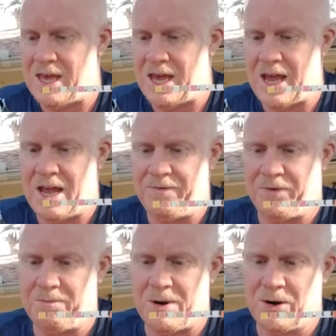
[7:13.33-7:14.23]
and
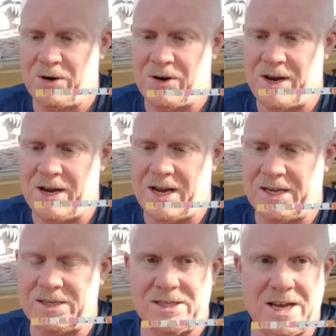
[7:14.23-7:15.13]
for mercury,
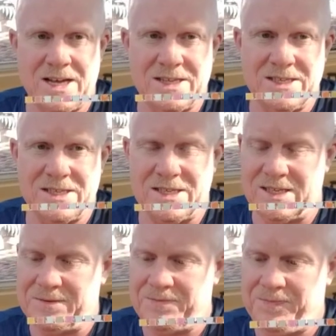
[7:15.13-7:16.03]
it says
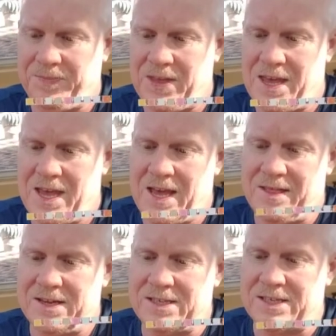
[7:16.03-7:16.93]

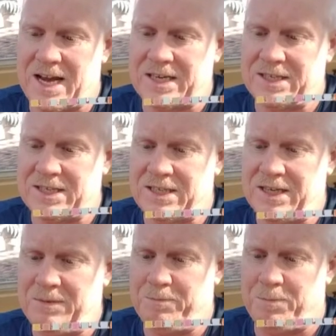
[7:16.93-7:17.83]
this is
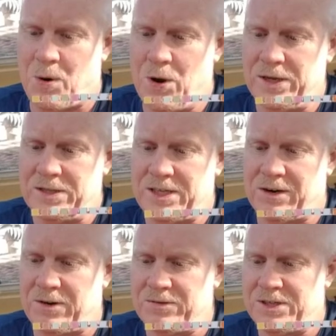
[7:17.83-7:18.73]
actually
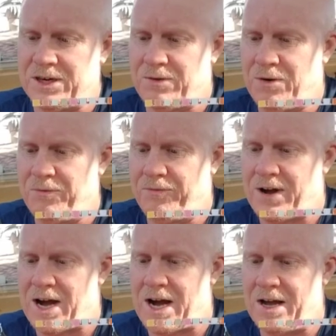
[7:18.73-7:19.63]

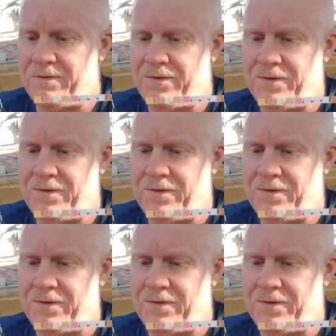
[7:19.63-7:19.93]
0.005